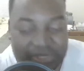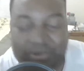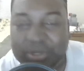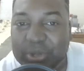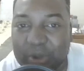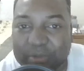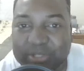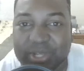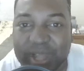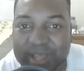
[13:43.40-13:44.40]
when you go out with your
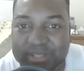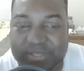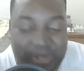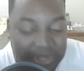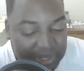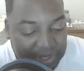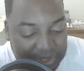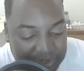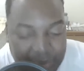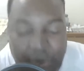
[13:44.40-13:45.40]
guys,
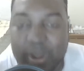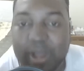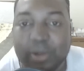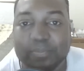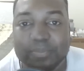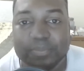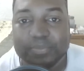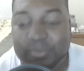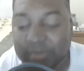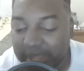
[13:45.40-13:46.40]
you go out
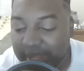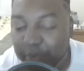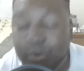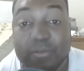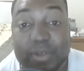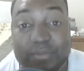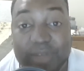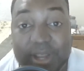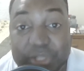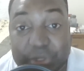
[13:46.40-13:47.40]
and whoever
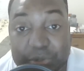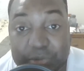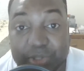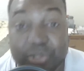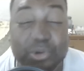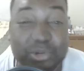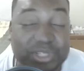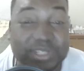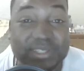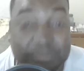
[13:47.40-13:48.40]
invites who usually
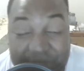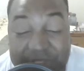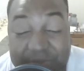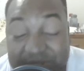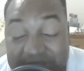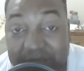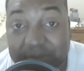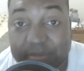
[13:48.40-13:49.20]
picks up the tab.